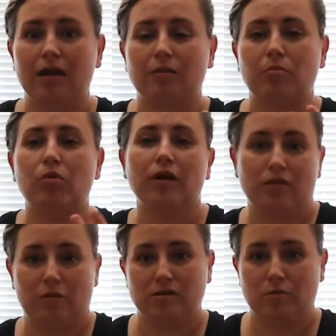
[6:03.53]
putting
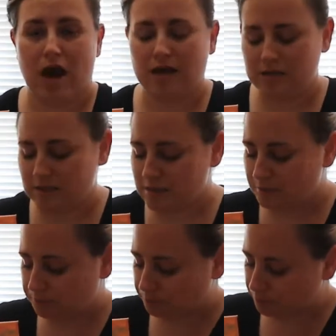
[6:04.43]
them into practice.
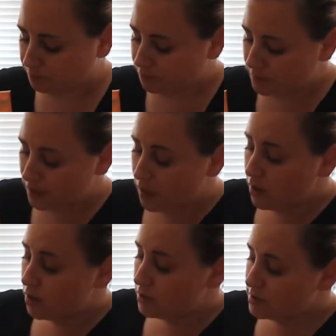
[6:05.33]

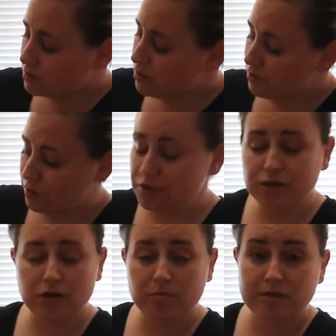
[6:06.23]
So the third
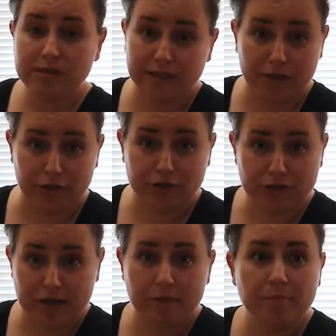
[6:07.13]
term is
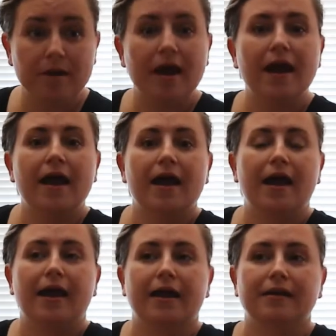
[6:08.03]
leadership,
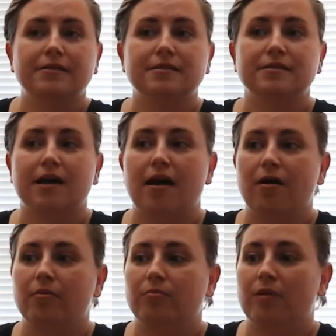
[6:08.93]
and
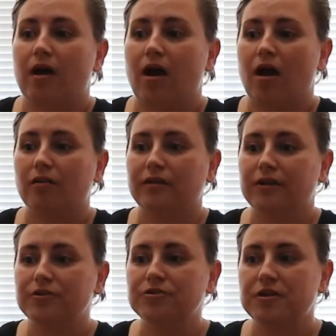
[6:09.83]

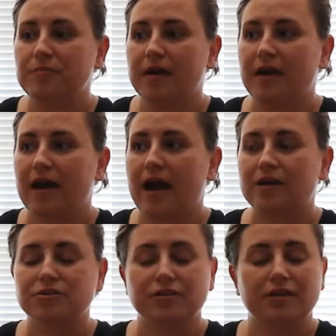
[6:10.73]
leadership,
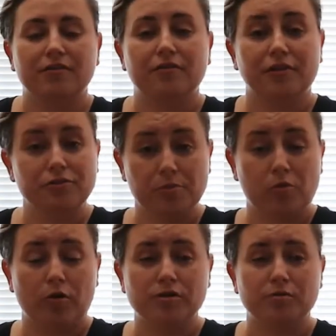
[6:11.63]
actually the leadership
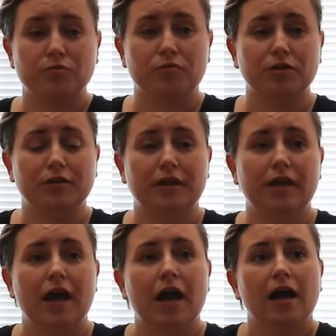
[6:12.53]
course was really
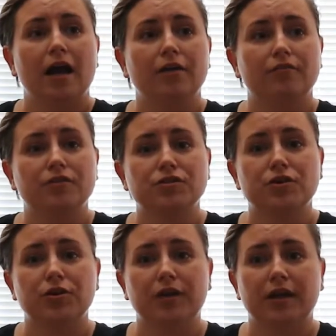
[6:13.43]
kind of a
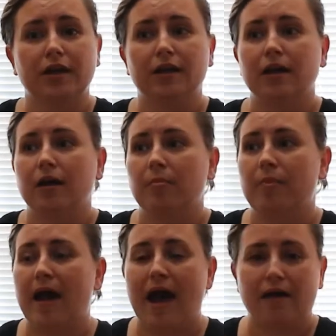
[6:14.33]
turning
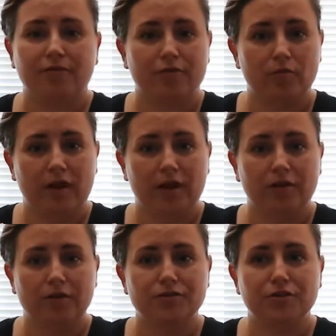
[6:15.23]
path for me, or